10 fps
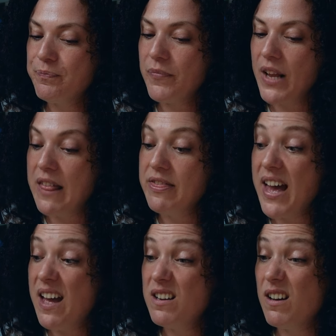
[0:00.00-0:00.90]
Um, and
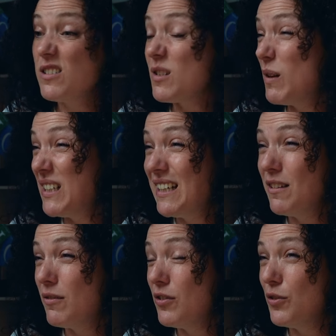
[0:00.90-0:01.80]
then
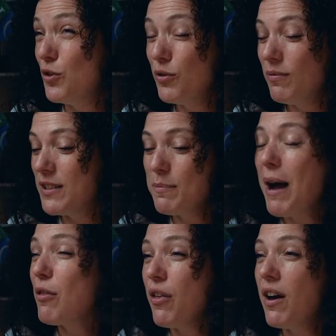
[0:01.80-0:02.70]
ultimately, mm, it's
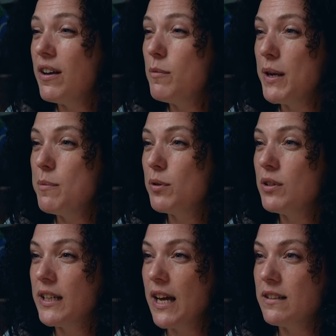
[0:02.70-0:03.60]
about 30
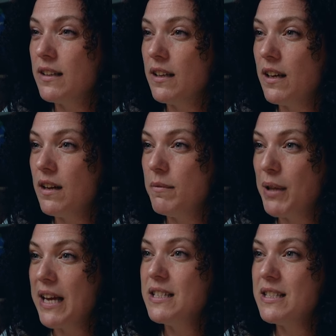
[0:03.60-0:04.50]
people that get a
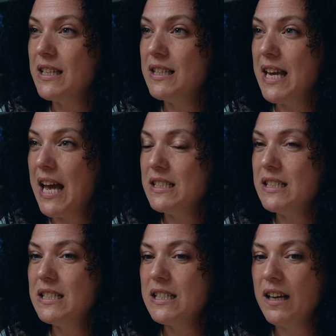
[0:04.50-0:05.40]
place in the
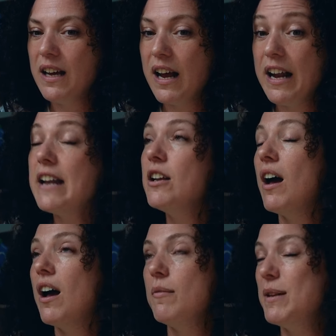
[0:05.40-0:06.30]
end. And
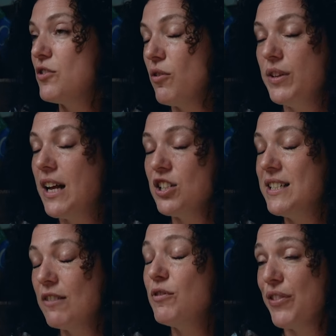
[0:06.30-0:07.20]
I mean, it's often actually,
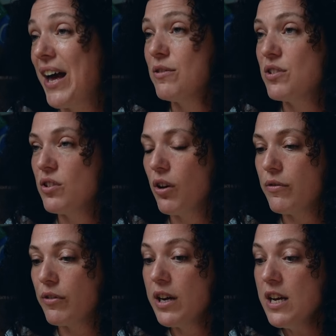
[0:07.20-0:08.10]
it's often thousands that
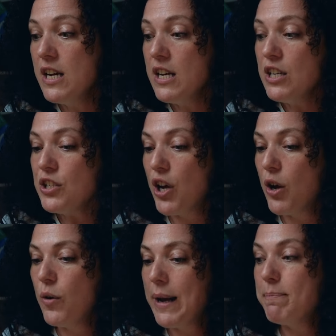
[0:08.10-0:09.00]
go for it.
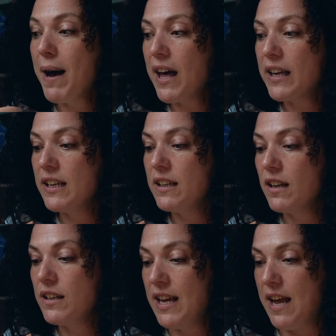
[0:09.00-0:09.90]
So in
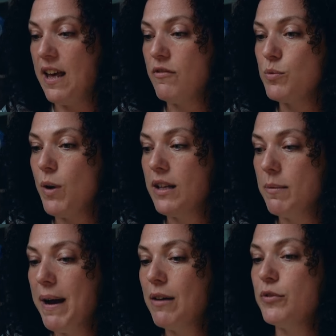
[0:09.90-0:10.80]
my year as well
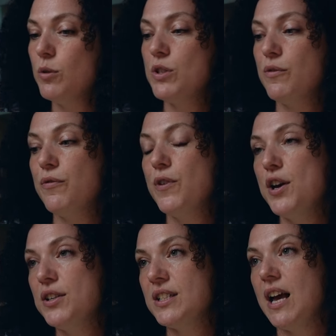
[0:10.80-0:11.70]
at Mountview was the
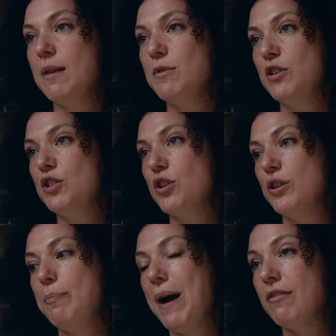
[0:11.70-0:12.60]
first time that they'd
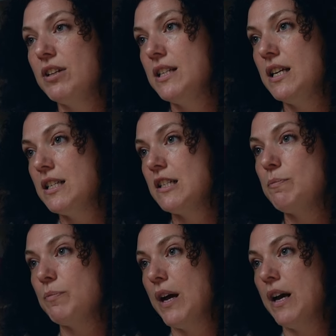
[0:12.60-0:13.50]
done a parity,
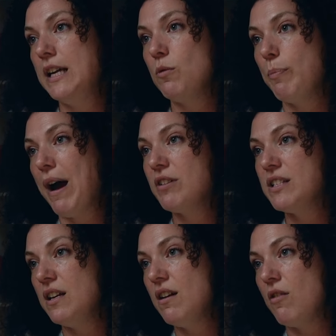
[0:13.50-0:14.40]
uh, equal
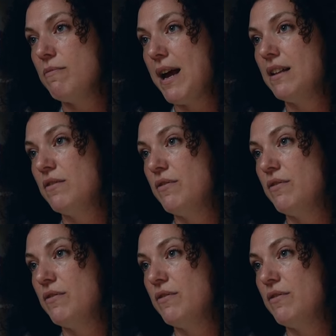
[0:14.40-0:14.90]
parity on male